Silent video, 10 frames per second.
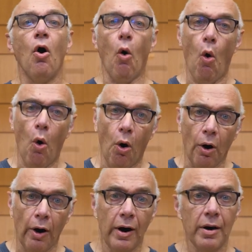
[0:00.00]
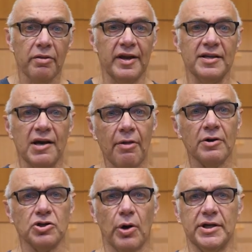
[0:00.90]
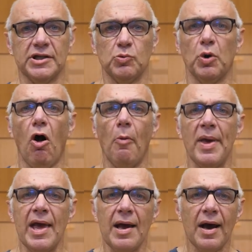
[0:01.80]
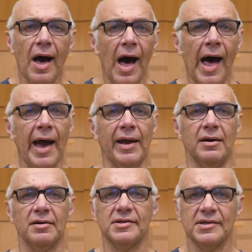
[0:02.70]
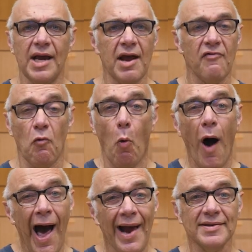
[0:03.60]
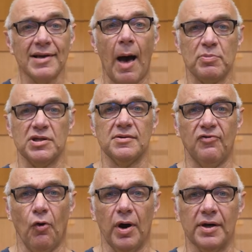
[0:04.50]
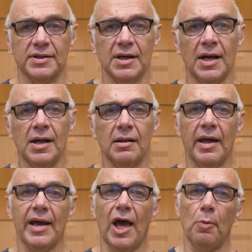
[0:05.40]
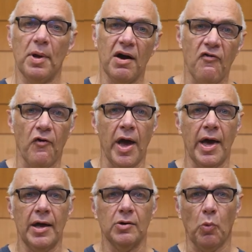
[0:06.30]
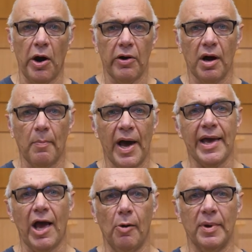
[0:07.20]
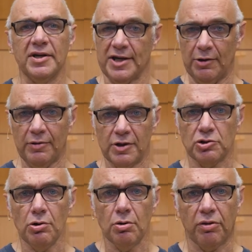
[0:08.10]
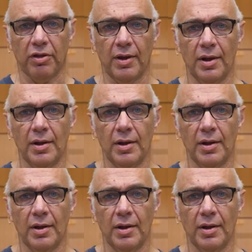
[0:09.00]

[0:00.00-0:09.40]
Or these other choices would all be kind, safe, wise options for us, like helping a friend, wearing a bike helmet, telling the truth.